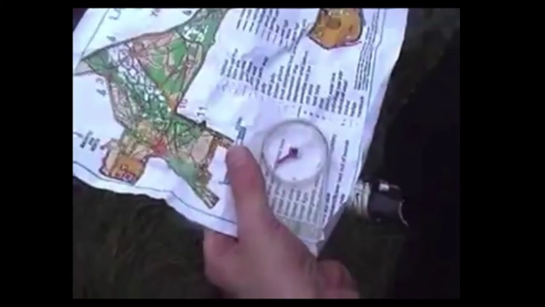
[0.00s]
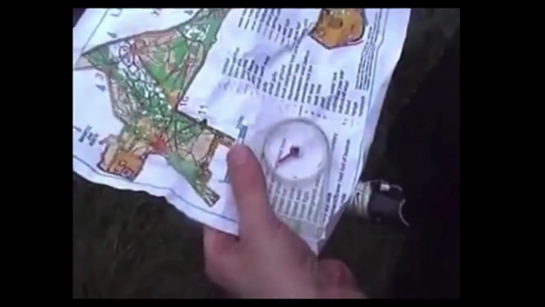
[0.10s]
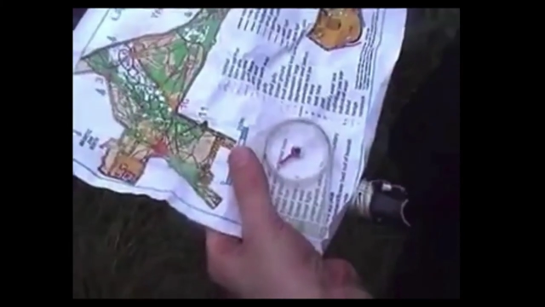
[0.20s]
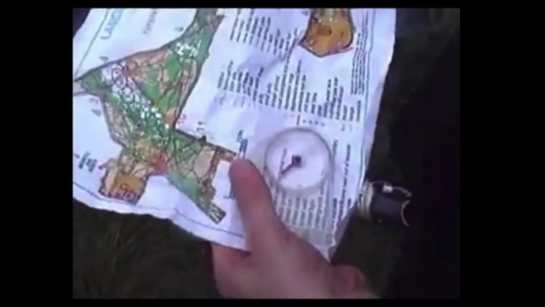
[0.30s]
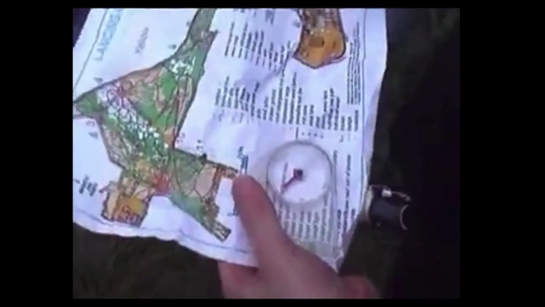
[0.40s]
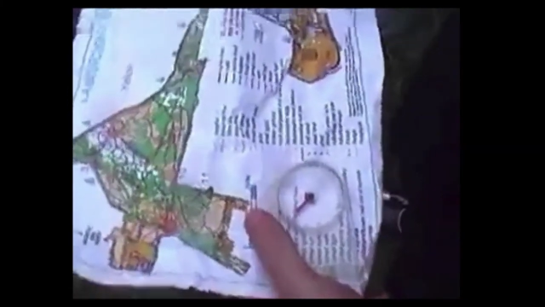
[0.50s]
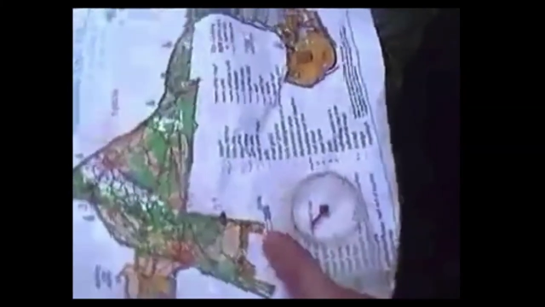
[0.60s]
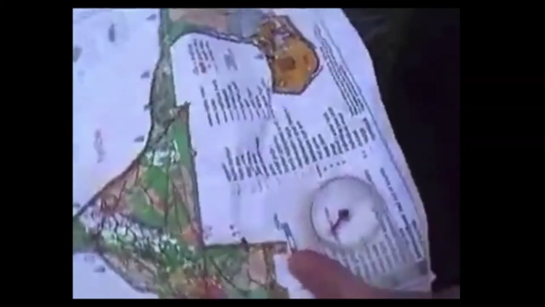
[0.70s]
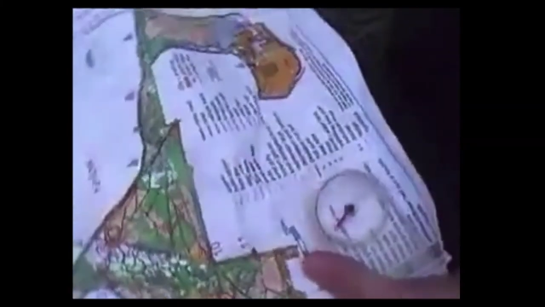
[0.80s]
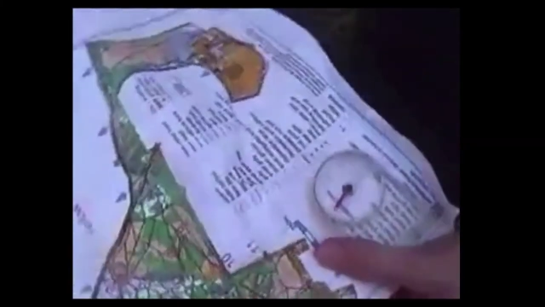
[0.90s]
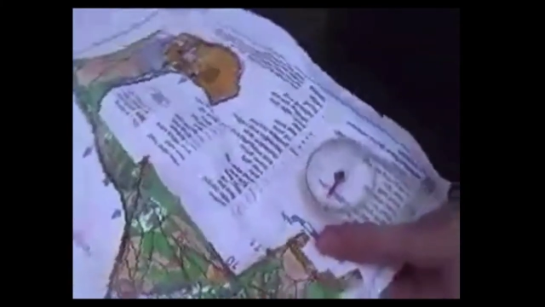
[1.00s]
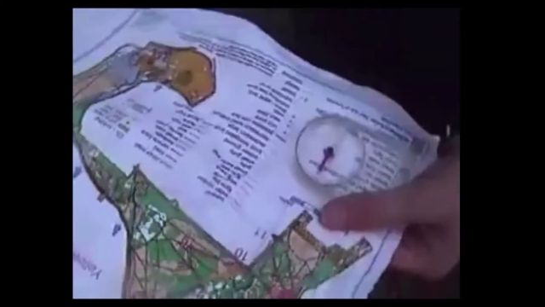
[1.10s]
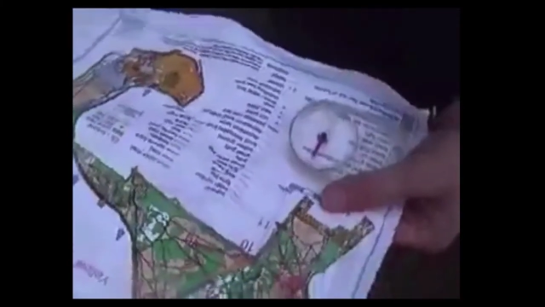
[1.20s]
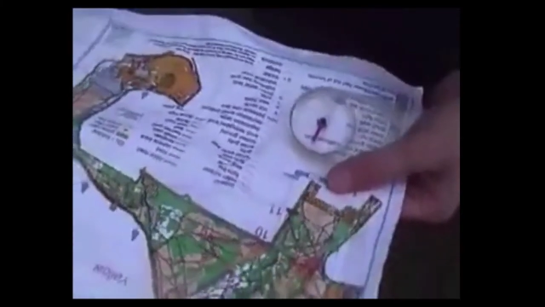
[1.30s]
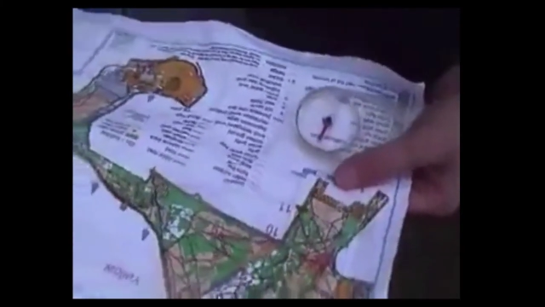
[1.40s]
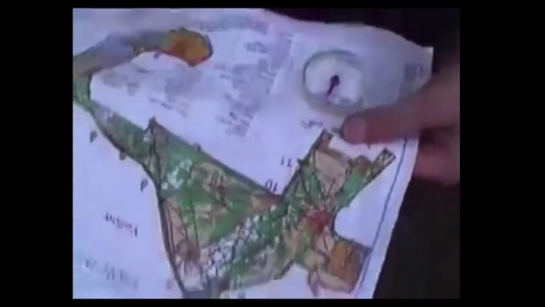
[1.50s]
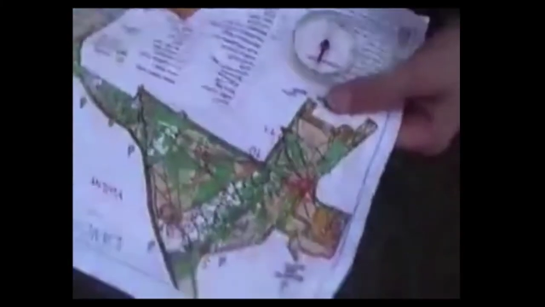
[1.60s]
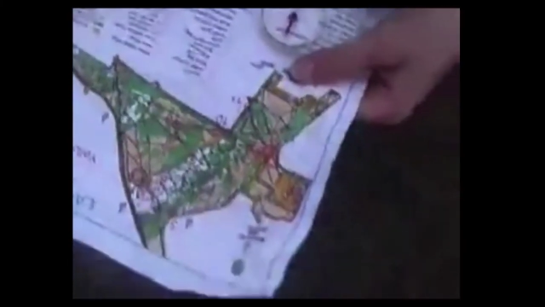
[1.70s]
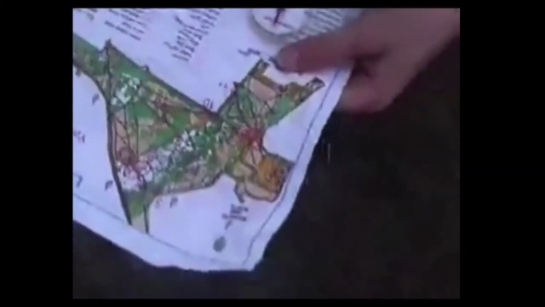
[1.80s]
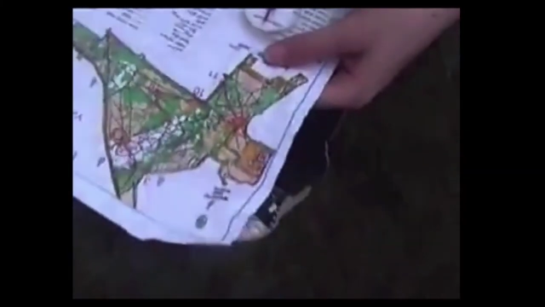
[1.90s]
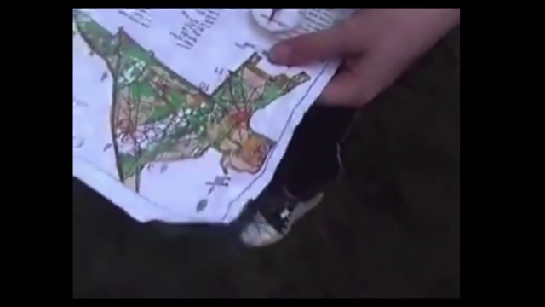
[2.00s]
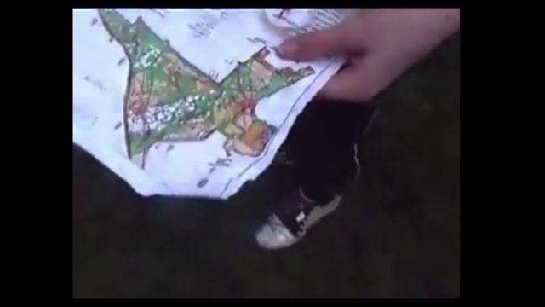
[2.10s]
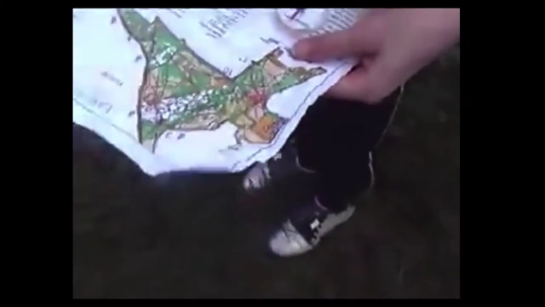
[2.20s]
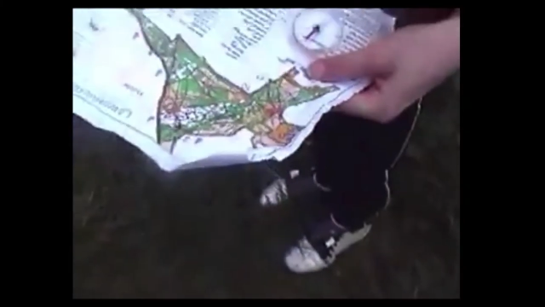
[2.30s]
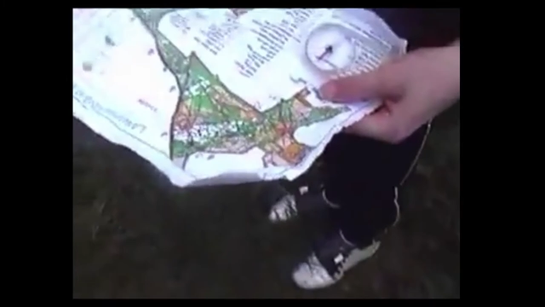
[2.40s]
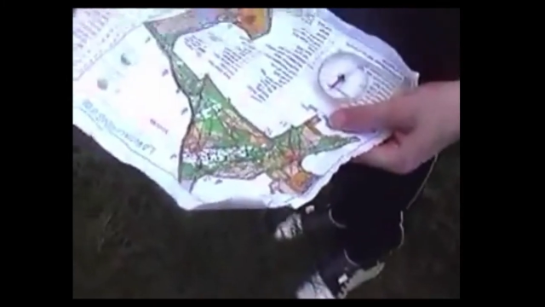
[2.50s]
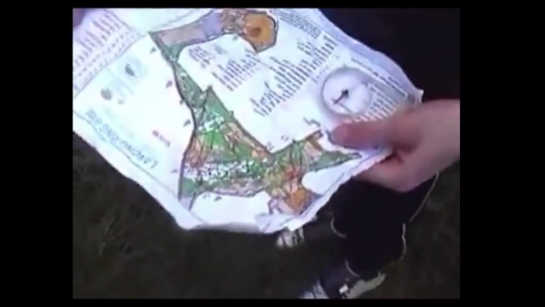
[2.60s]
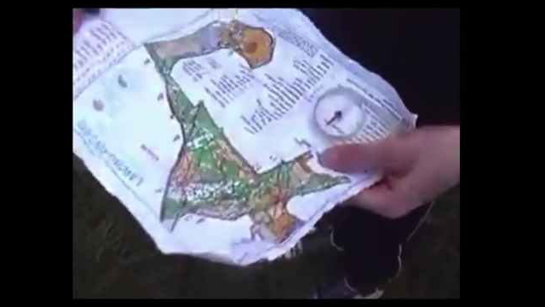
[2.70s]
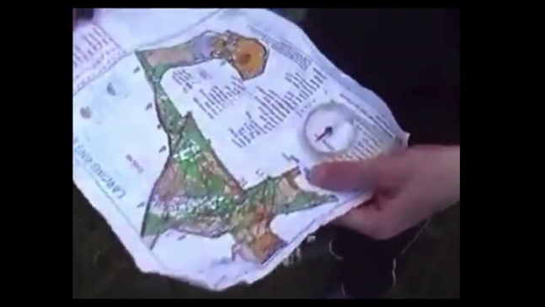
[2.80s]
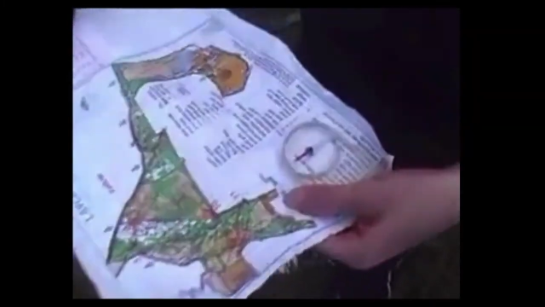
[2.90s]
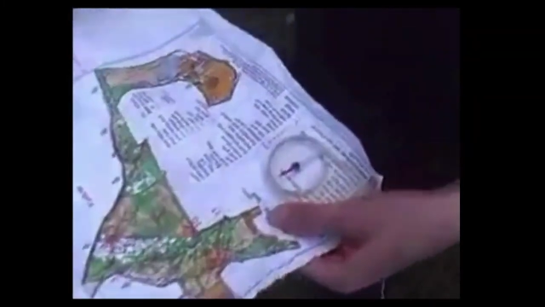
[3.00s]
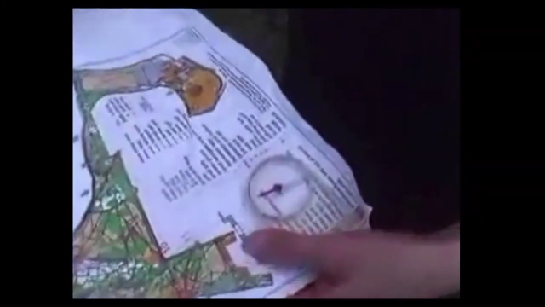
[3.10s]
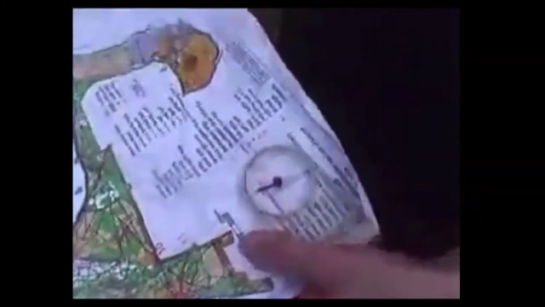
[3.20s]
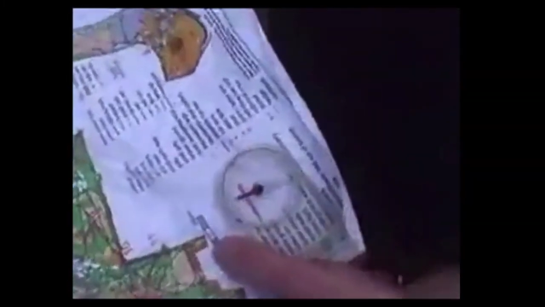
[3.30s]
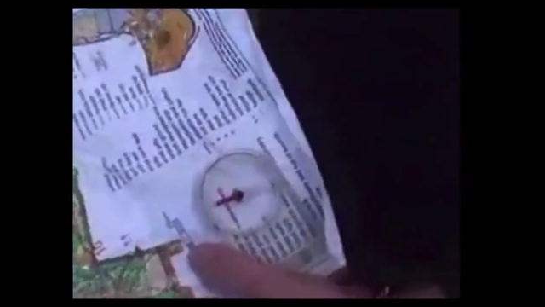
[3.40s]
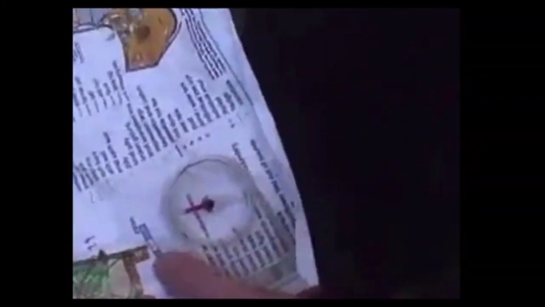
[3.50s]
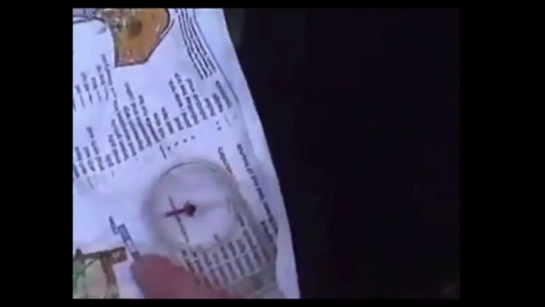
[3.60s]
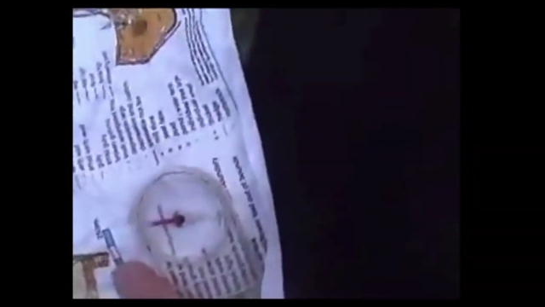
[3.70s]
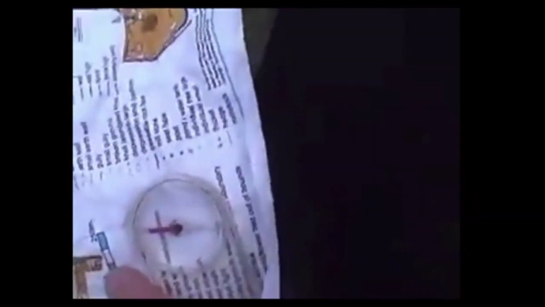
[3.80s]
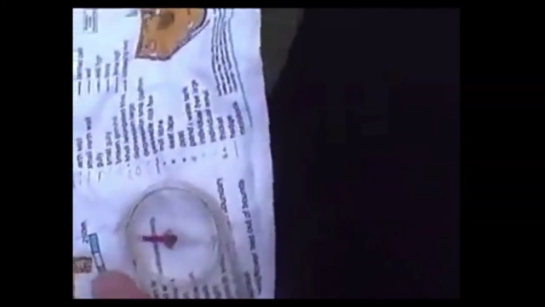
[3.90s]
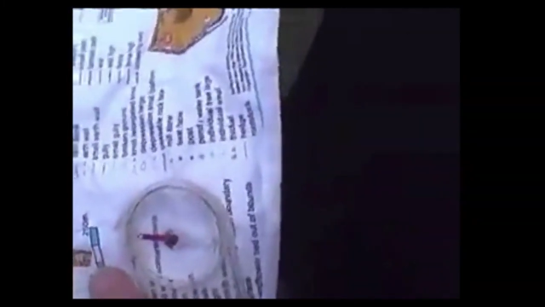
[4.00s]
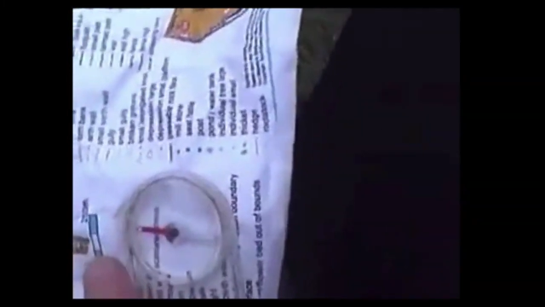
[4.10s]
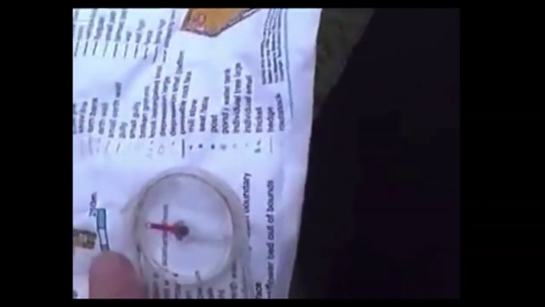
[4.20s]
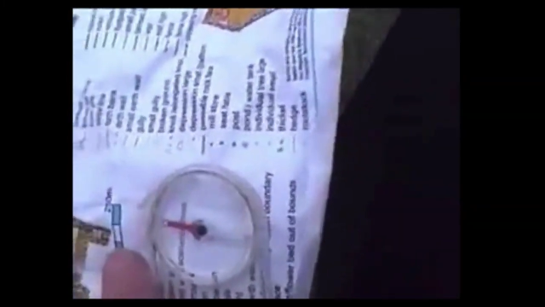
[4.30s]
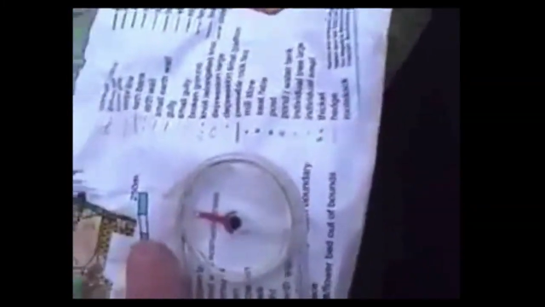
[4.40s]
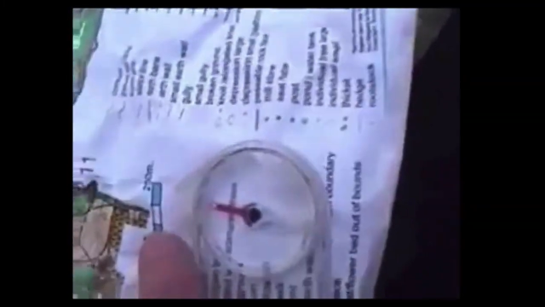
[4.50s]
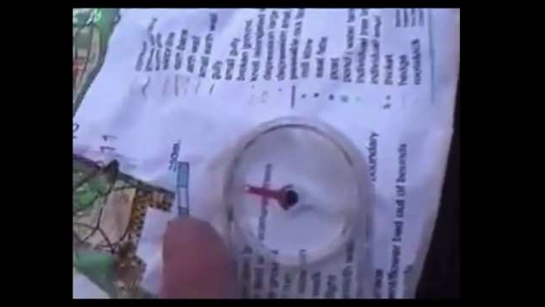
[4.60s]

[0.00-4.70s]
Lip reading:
Nobody's mouth can be seen.